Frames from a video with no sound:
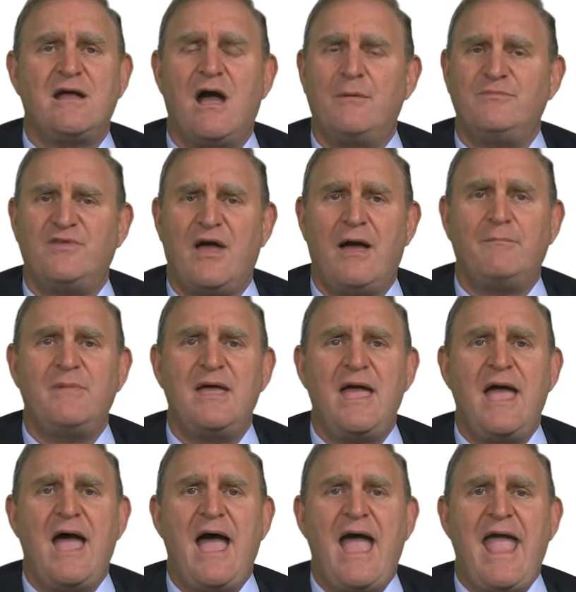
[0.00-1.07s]
comes up,
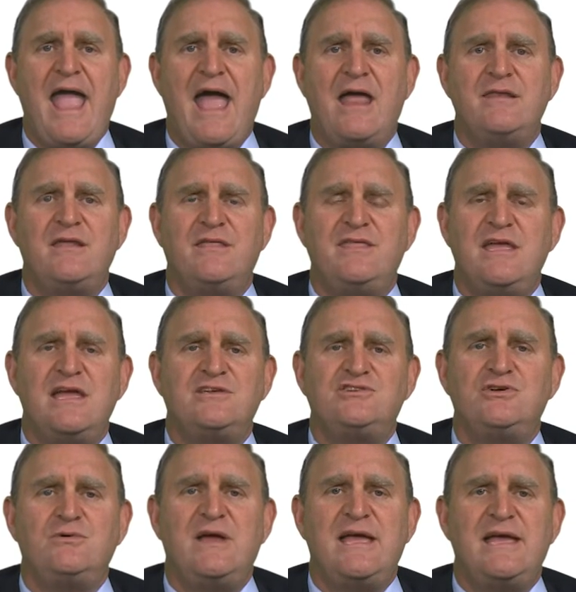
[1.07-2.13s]
and the
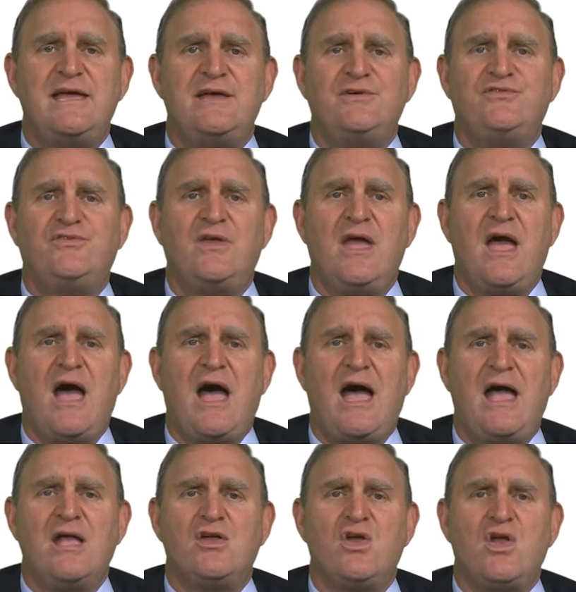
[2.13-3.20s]
issue is,
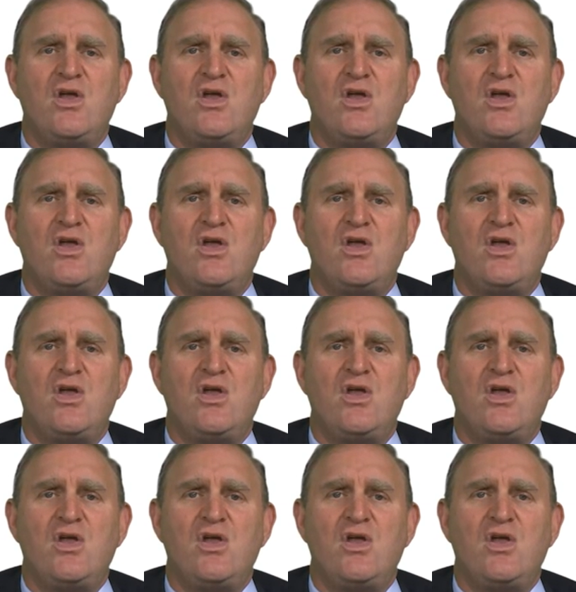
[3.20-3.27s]
uh,